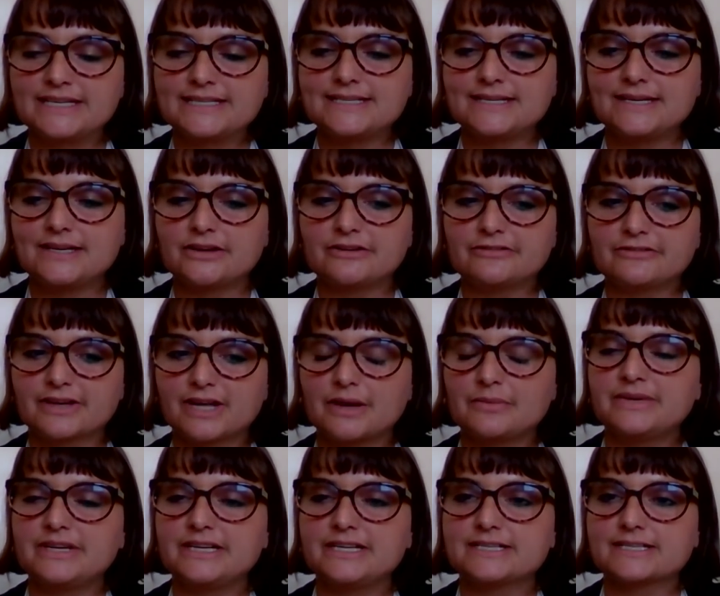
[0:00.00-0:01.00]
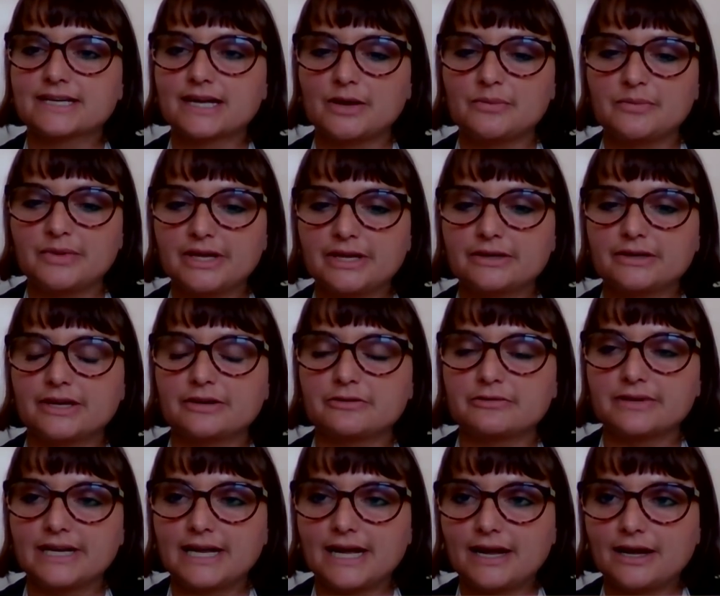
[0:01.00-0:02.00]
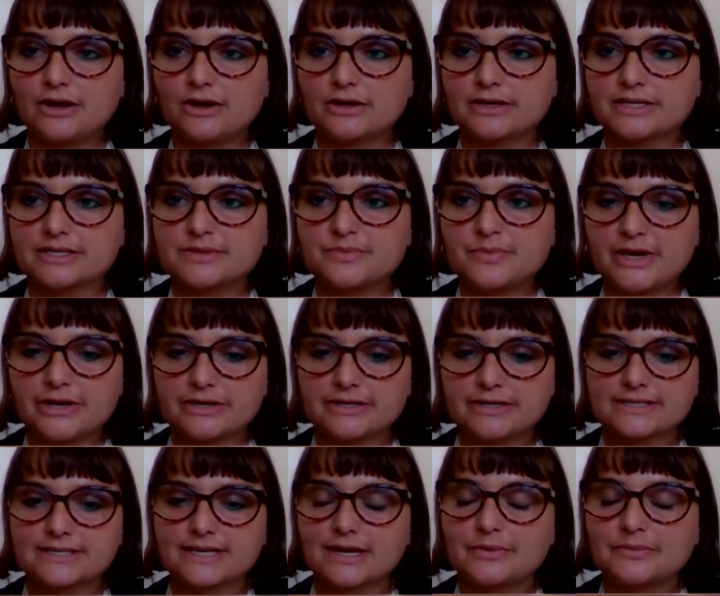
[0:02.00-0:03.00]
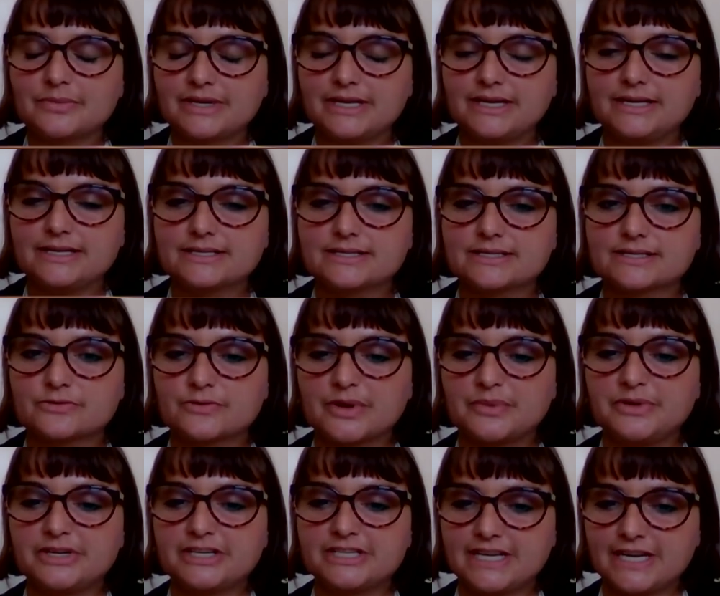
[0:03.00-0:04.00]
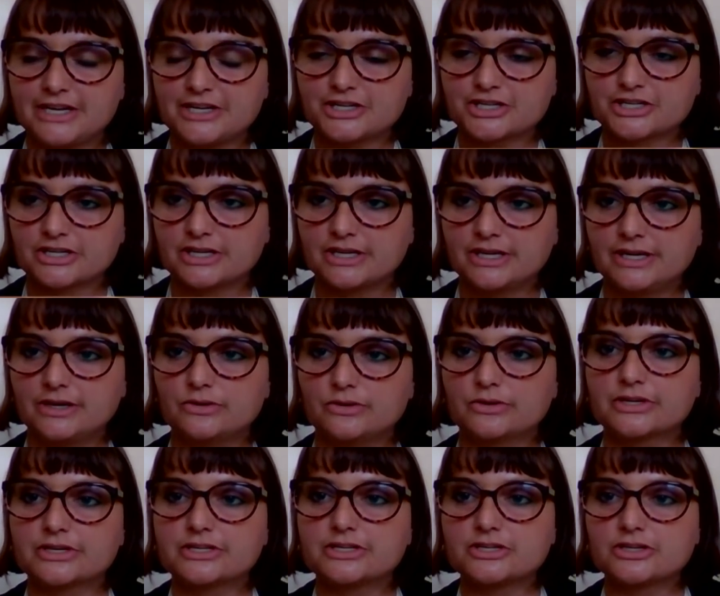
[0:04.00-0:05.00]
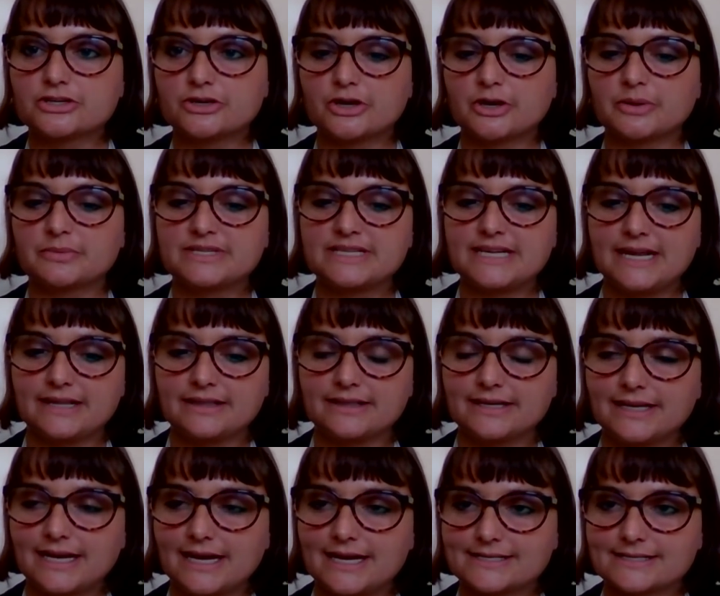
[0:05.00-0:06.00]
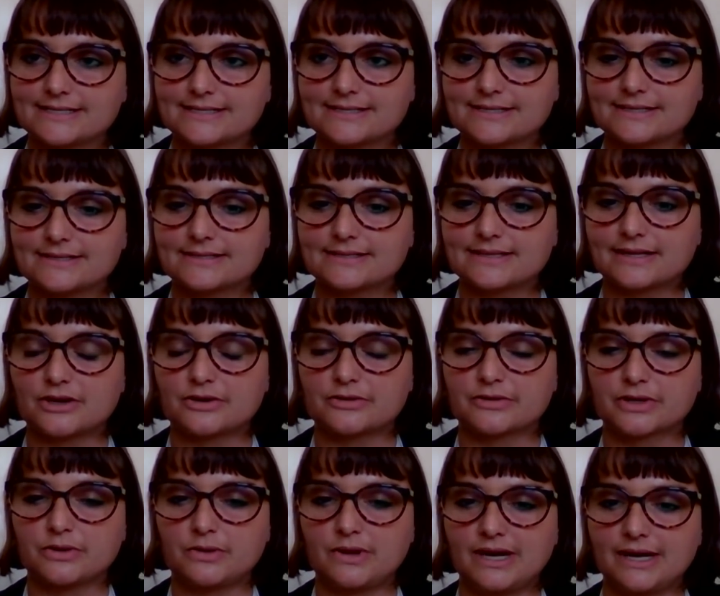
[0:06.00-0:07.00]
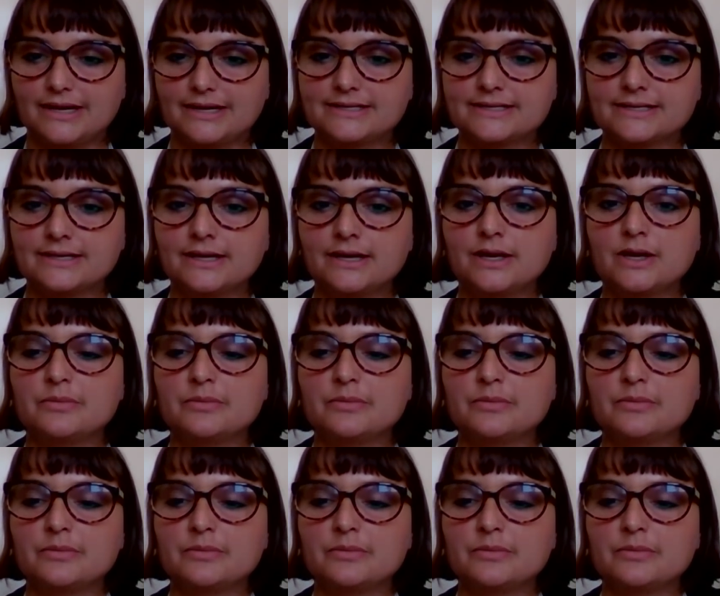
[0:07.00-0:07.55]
ability of a company to come in and rely on its parent company's reputation in order to obtain the licenses that are required,